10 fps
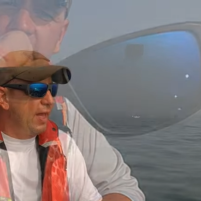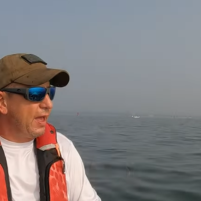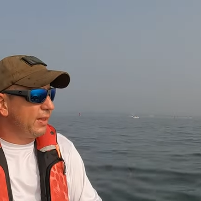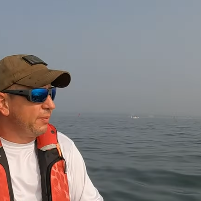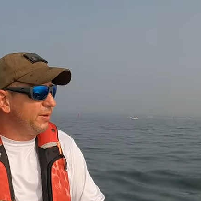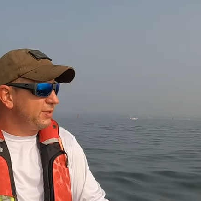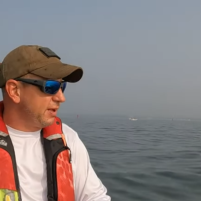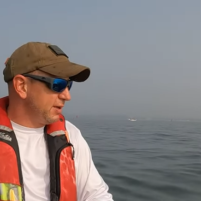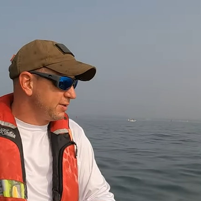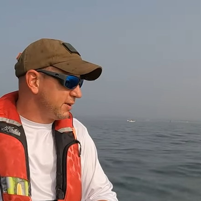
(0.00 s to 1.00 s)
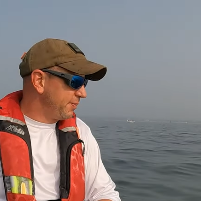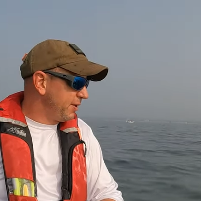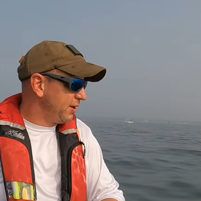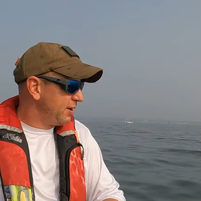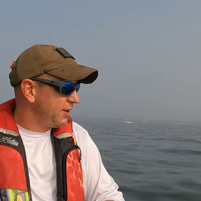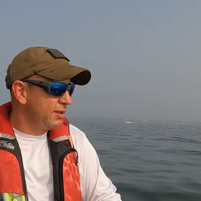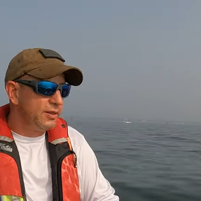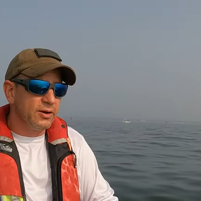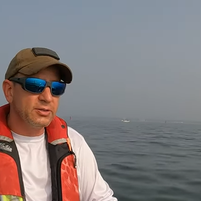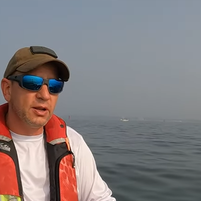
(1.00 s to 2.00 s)
And let me tell you something,
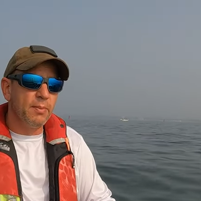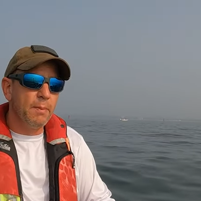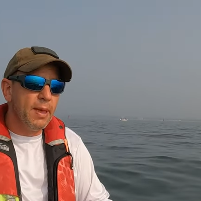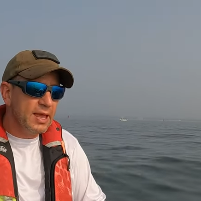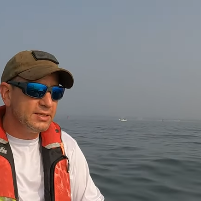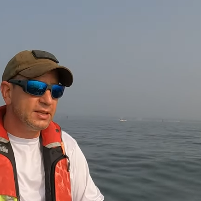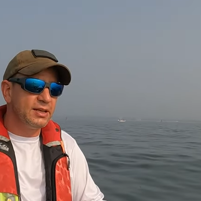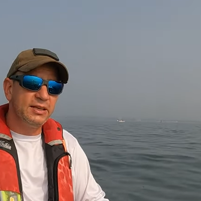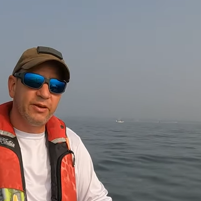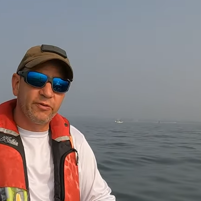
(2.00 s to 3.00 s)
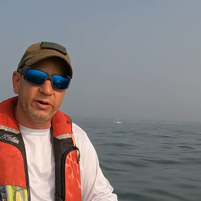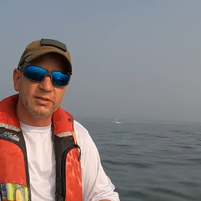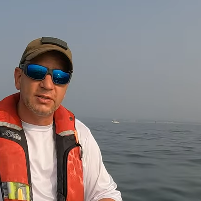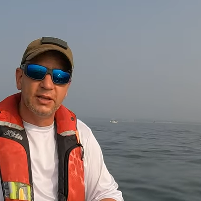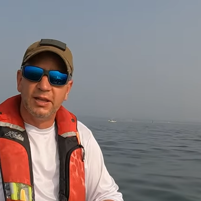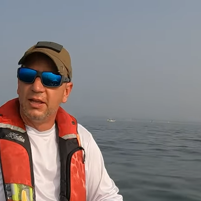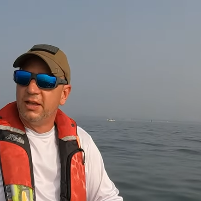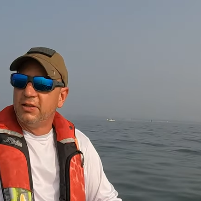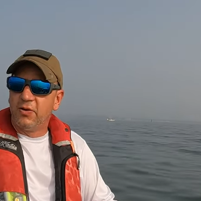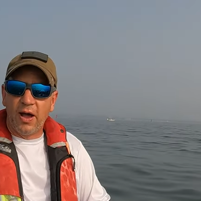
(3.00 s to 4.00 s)
there's an amazing difference.
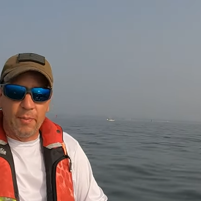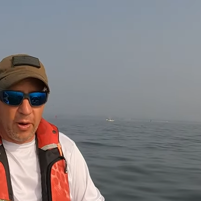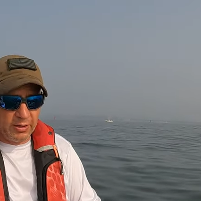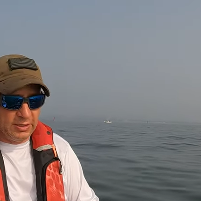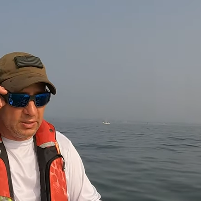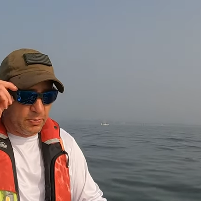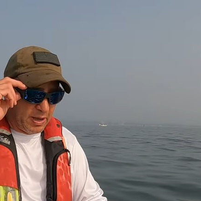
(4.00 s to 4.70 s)
So I bought these